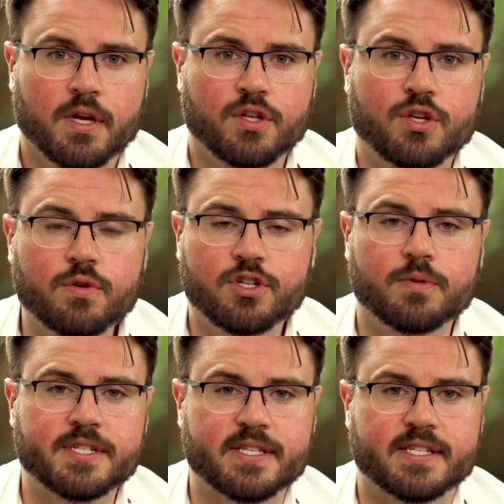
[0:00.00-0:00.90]

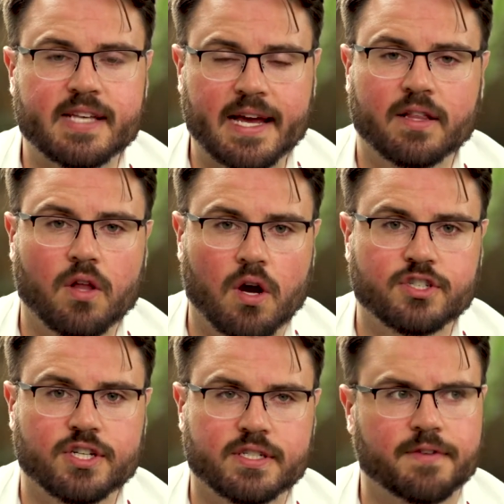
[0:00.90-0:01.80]
YouTube is the second
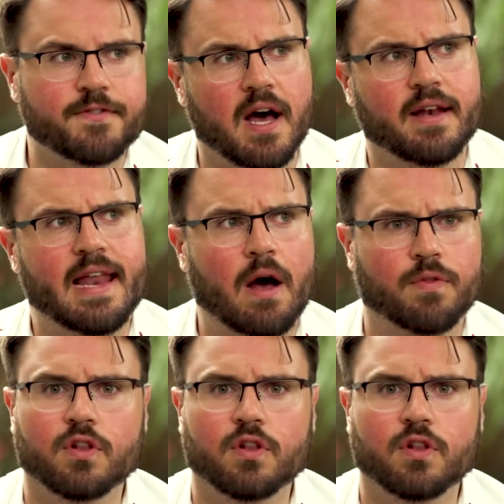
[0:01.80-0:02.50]
largest, if not now